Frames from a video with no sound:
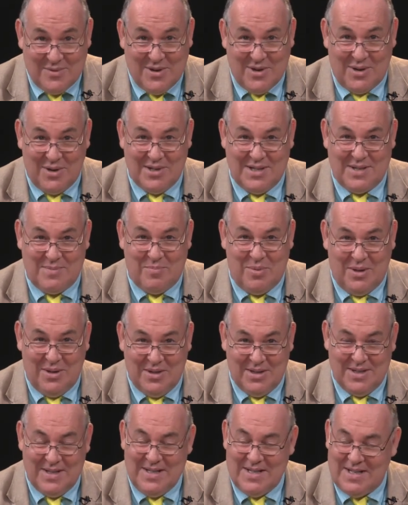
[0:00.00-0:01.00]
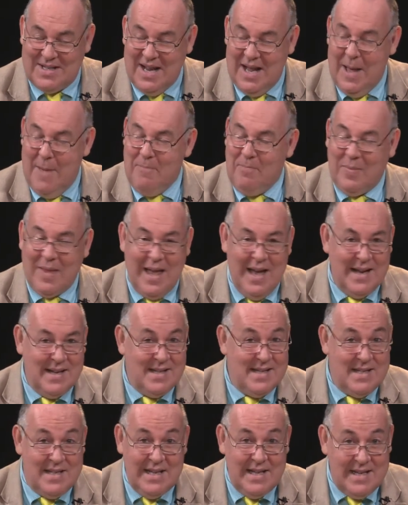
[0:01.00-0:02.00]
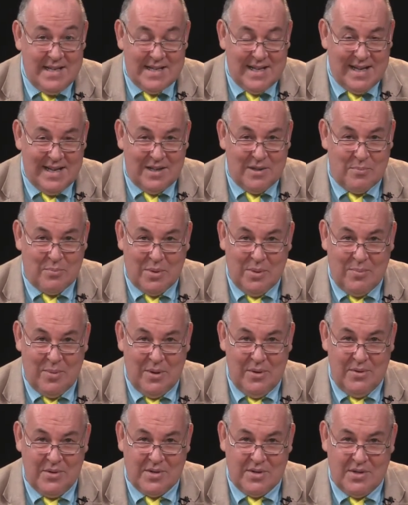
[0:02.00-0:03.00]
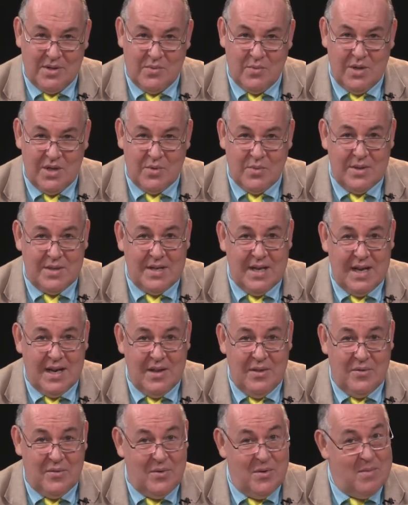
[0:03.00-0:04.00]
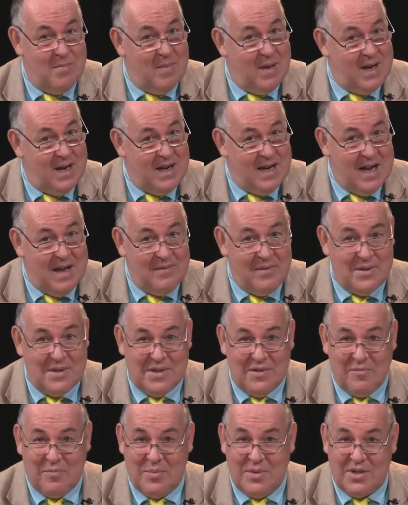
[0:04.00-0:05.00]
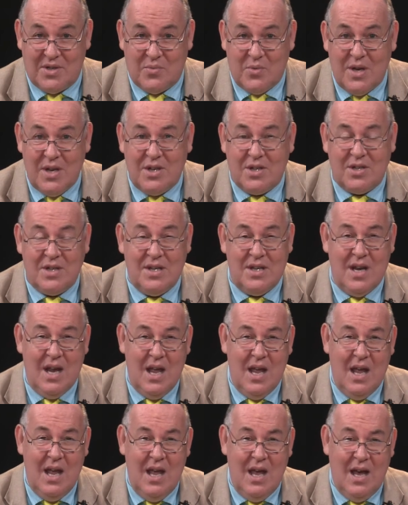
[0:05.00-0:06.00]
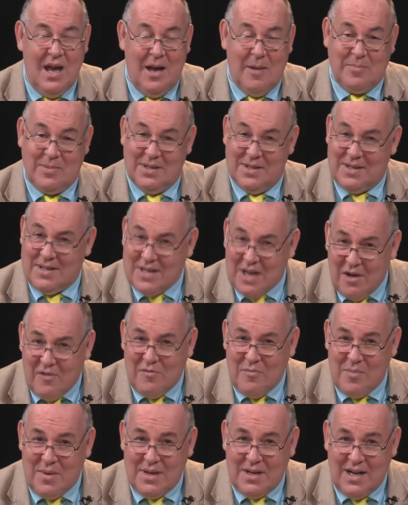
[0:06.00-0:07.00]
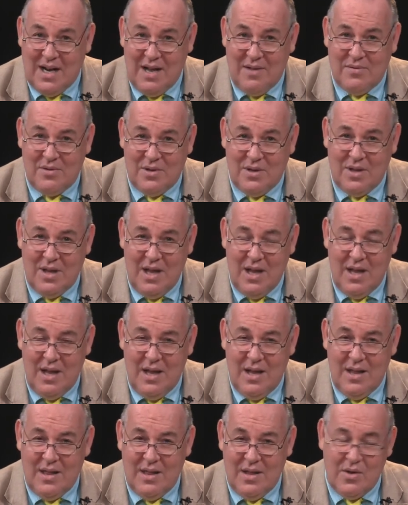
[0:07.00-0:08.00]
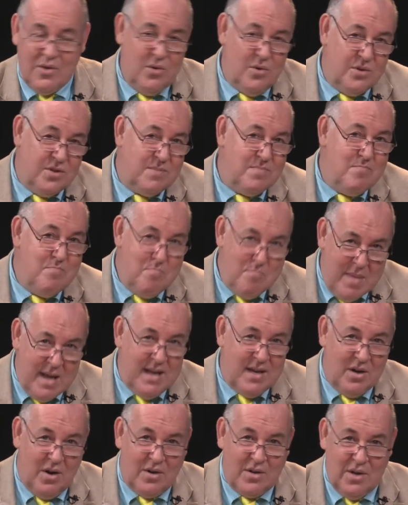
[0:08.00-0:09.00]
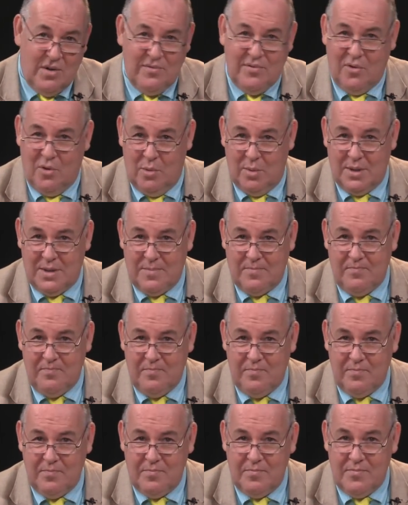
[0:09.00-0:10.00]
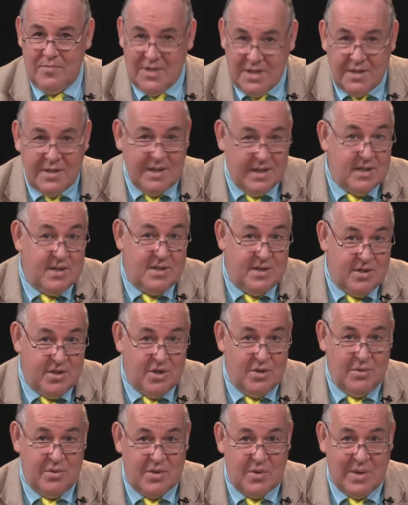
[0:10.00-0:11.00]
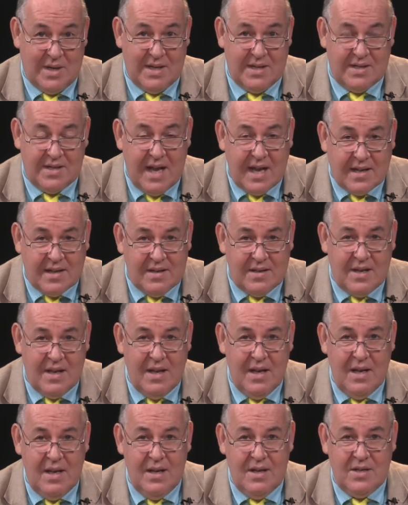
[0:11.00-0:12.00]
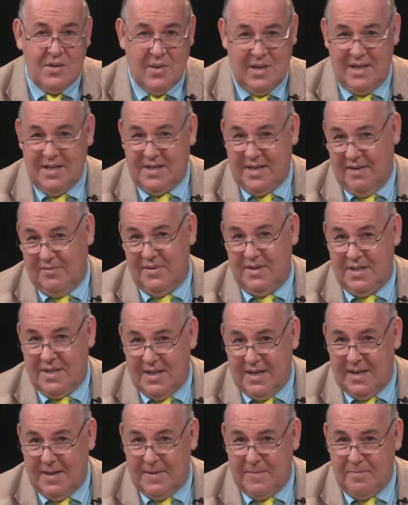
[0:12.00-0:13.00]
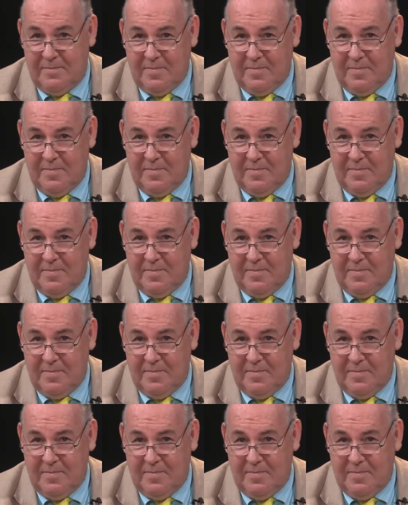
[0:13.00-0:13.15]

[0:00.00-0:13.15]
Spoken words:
correspondence and detailed proposals, which were taken through many levels of persuasion up to government level, the course may not go forward. This is June 22nd, 2017.